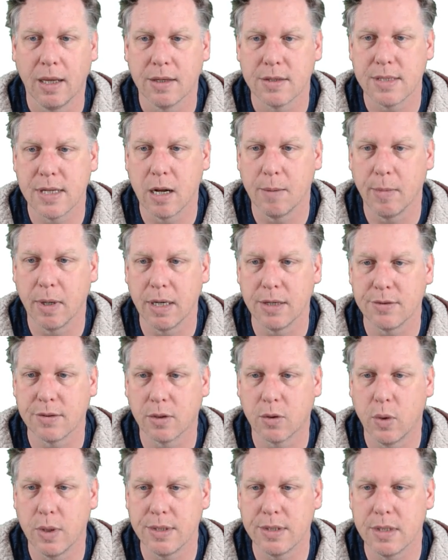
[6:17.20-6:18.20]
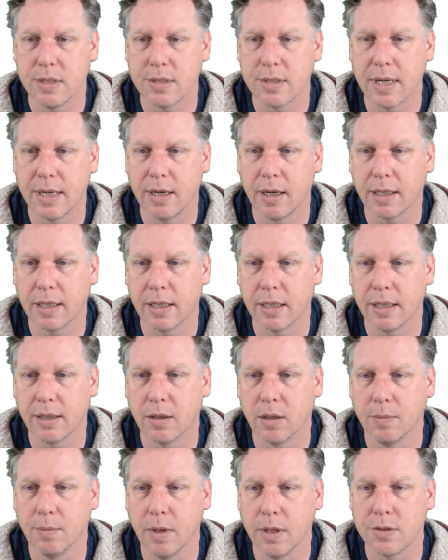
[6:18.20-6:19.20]
It's now on my list of quizzes, and I can
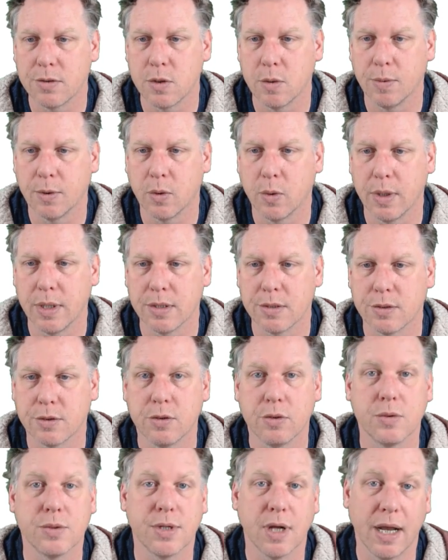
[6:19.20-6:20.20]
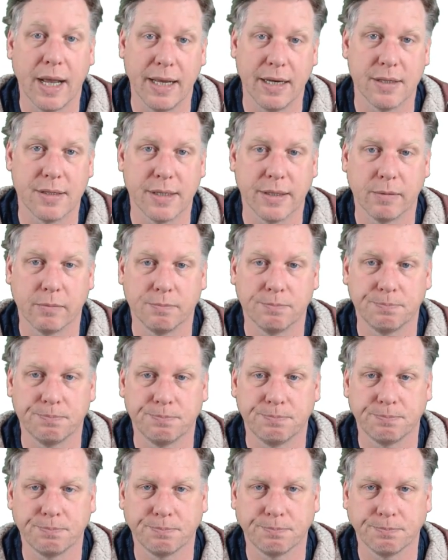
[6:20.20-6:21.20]
click on my super quiz to start editing.
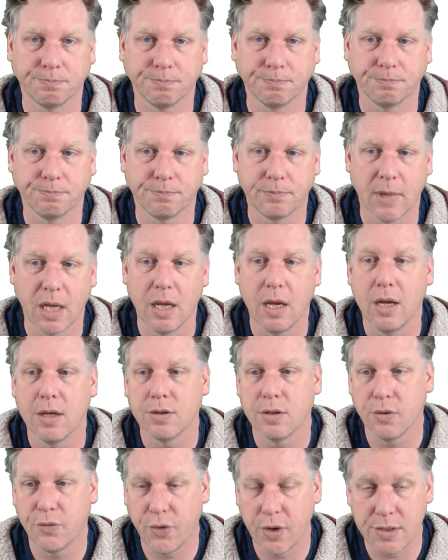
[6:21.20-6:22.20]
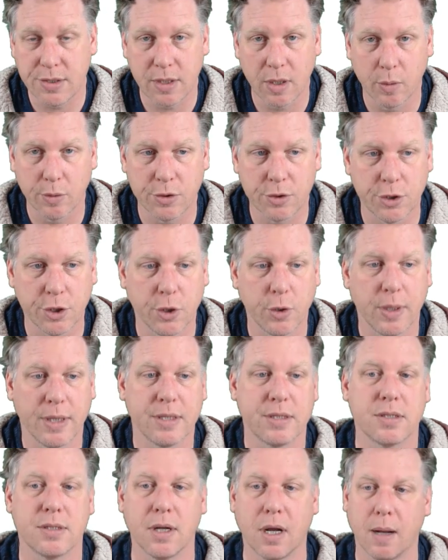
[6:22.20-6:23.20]
So the first thing I want to do
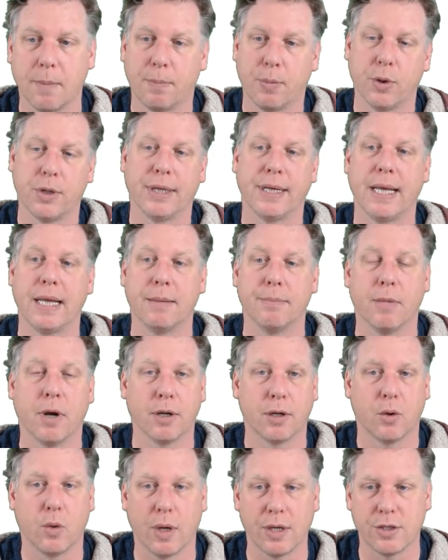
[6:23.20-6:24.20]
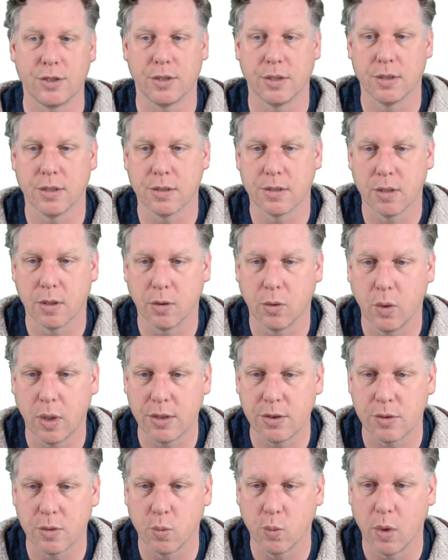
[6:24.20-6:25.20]
is start putting in my questions. So
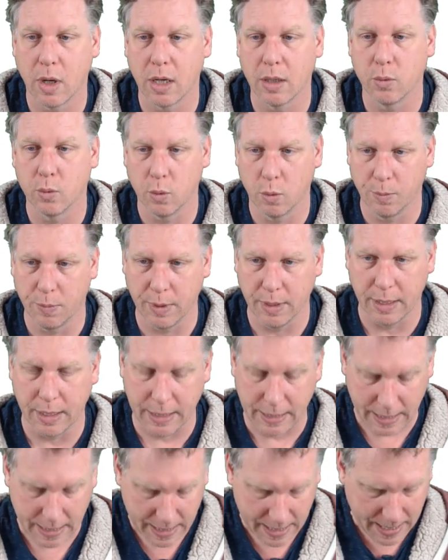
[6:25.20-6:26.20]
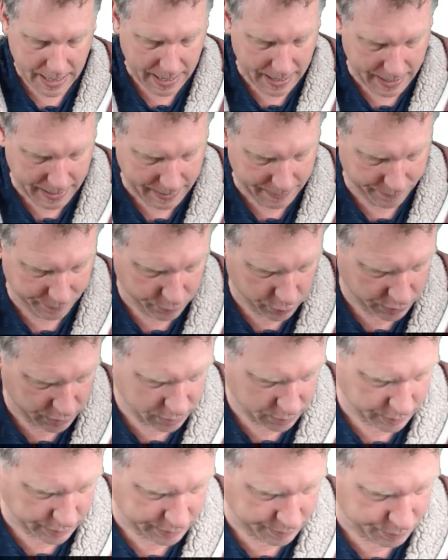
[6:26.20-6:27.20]
question 1 will be, what
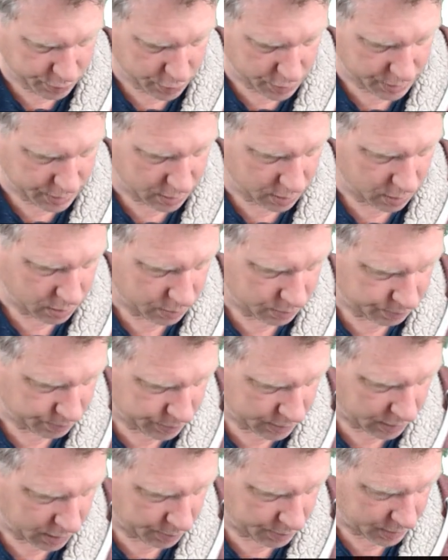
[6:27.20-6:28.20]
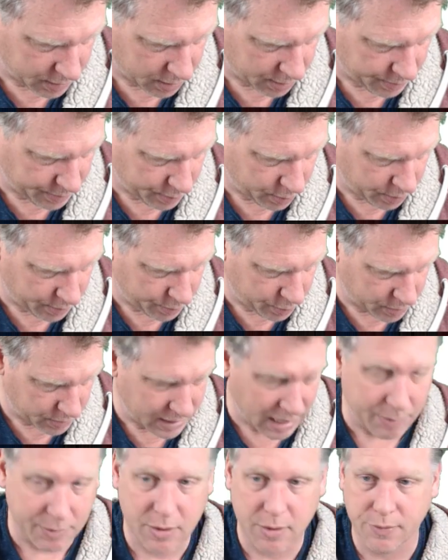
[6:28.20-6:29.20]
do we put? Oh, blimey, I can't remember. We put
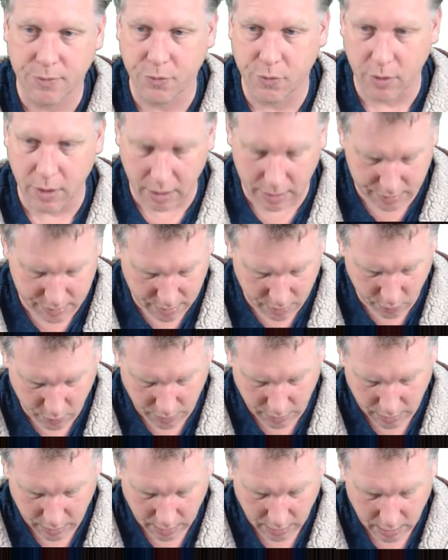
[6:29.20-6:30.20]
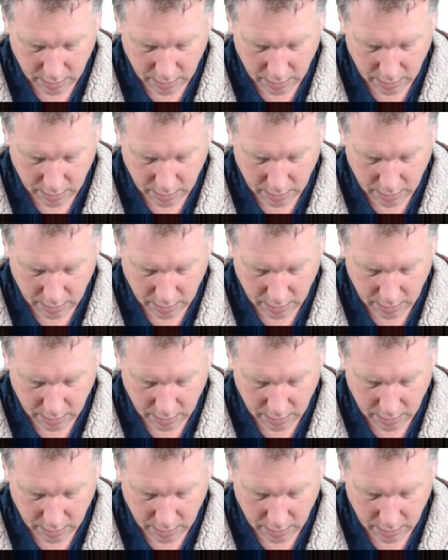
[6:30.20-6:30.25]
capital of France, didn't we?